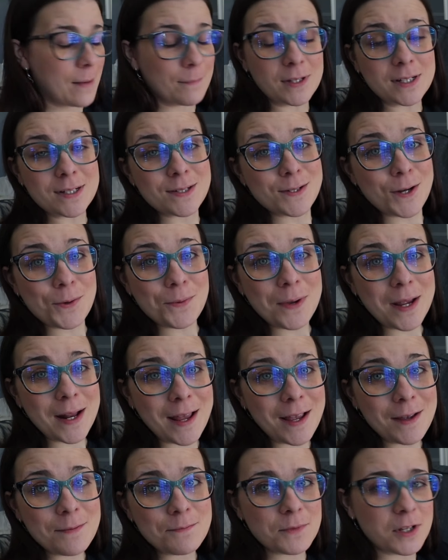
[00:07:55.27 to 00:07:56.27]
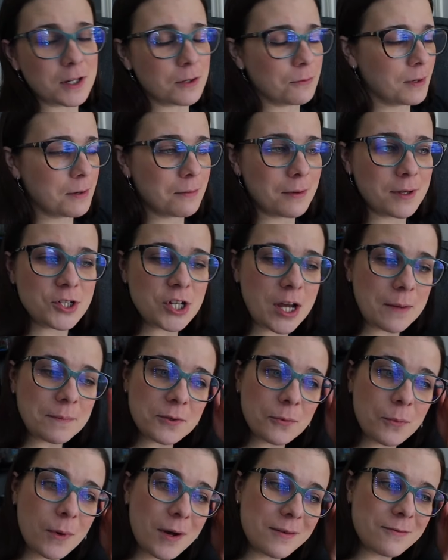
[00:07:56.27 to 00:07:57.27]
I'm gonna start reading. I'm gonna reread
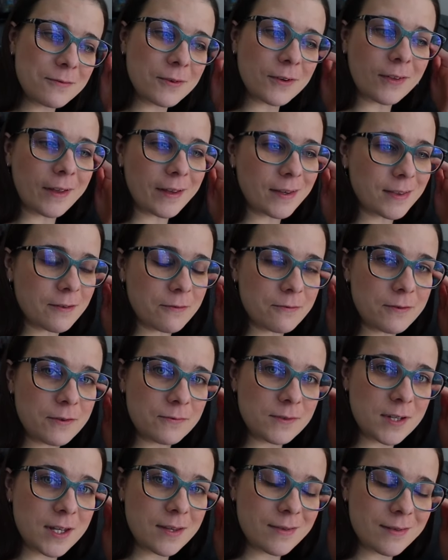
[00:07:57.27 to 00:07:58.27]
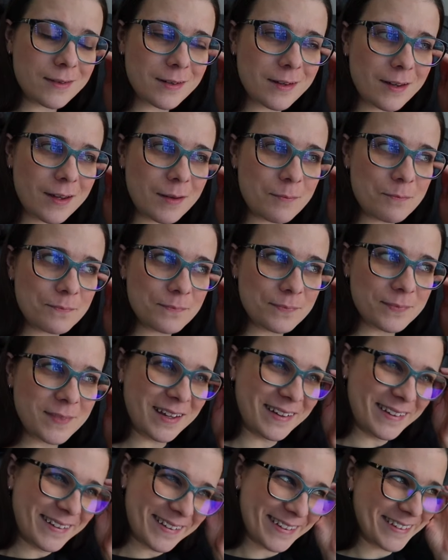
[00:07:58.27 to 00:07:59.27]
chapter one for like the 15th time.
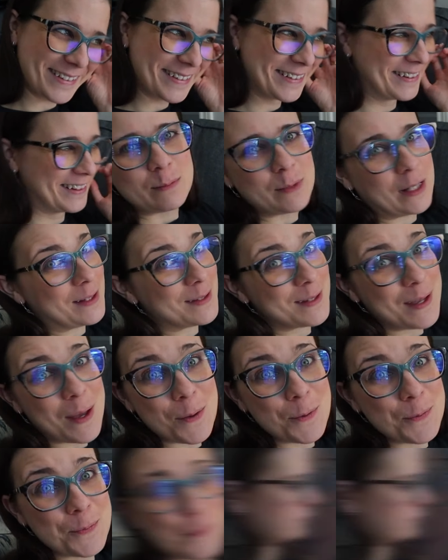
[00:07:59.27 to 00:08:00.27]
Let's go.